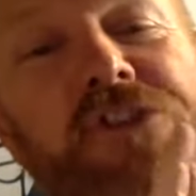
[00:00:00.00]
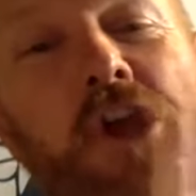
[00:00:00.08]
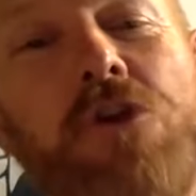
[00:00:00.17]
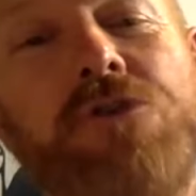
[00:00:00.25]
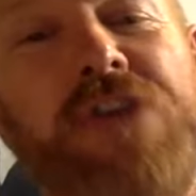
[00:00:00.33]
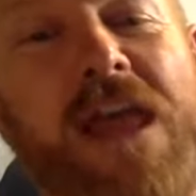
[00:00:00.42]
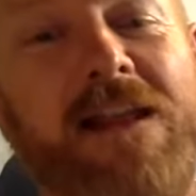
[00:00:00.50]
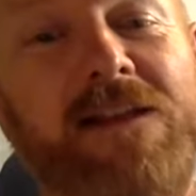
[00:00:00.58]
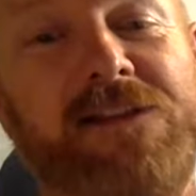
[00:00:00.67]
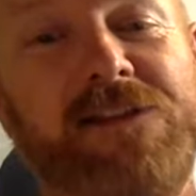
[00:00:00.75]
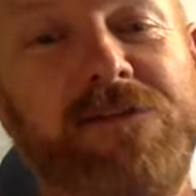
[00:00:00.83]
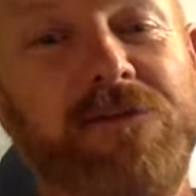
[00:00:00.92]
two
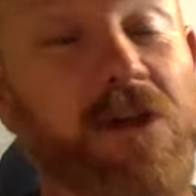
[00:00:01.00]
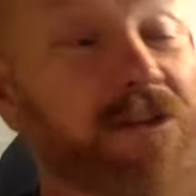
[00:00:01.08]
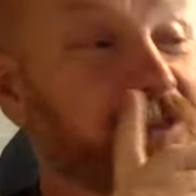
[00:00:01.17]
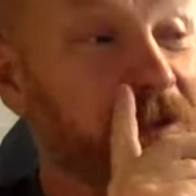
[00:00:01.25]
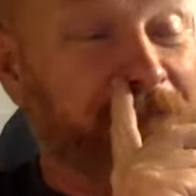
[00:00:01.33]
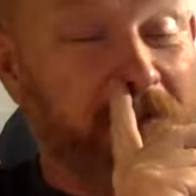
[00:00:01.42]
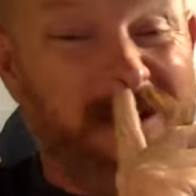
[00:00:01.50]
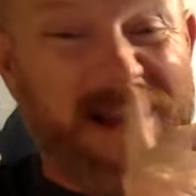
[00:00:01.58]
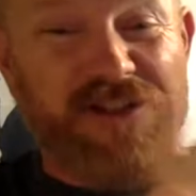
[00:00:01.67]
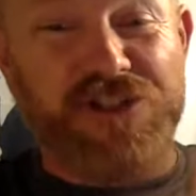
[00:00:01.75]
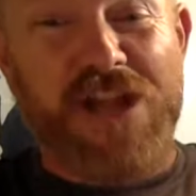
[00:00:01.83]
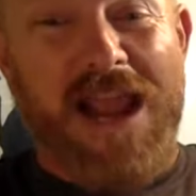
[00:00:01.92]
things that
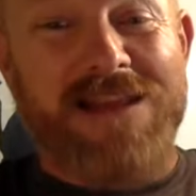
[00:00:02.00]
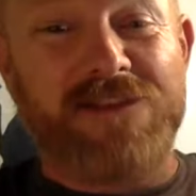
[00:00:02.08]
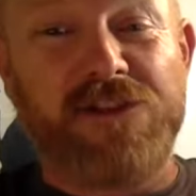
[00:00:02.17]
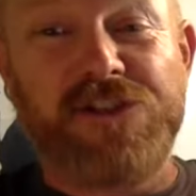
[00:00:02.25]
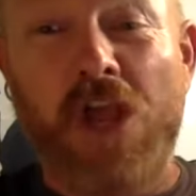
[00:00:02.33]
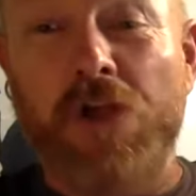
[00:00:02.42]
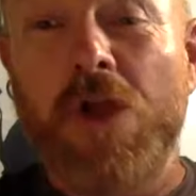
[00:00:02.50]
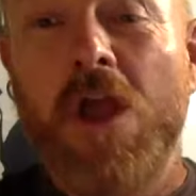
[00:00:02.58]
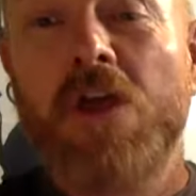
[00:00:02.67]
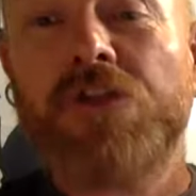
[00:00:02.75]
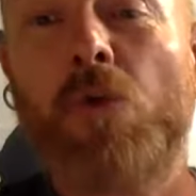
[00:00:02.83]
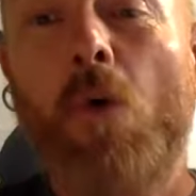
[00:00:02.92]
differentiate the two.
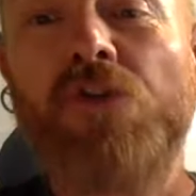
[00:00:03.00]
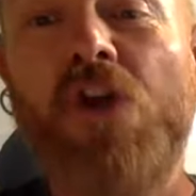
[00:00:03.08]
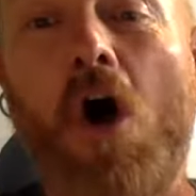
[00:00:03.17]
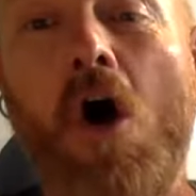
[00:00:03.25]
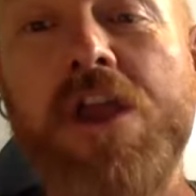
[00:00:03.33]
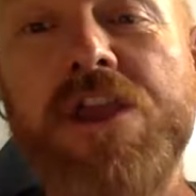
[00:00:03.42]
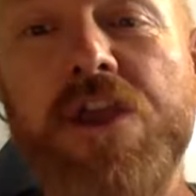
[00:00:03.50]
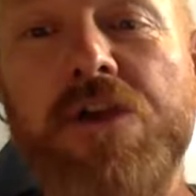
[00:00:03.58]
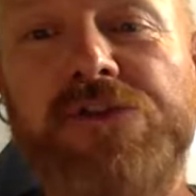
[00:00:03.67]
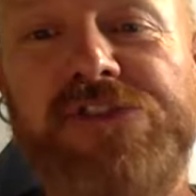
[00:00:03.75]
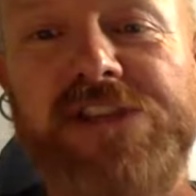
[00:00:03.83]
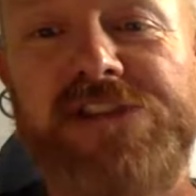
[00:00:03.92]
The one that I
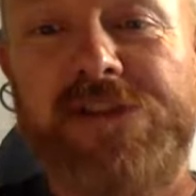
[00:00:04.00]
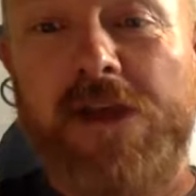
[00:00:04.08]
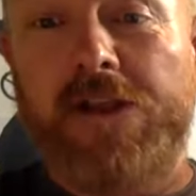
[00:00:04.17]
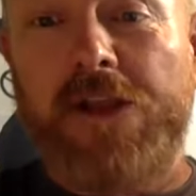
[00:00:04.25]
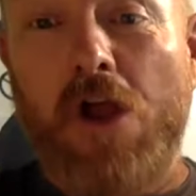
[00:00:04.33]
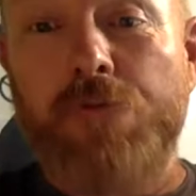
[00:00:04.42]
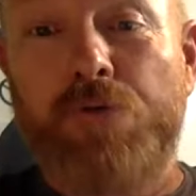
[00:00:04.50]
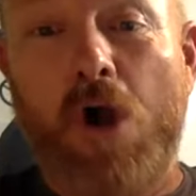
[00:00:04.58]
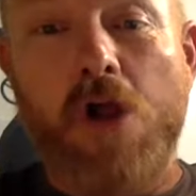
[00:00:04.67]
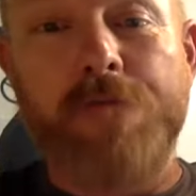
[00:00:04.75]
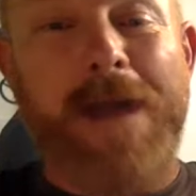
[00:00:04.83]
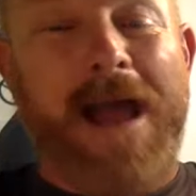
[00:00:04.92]
use is the GoPro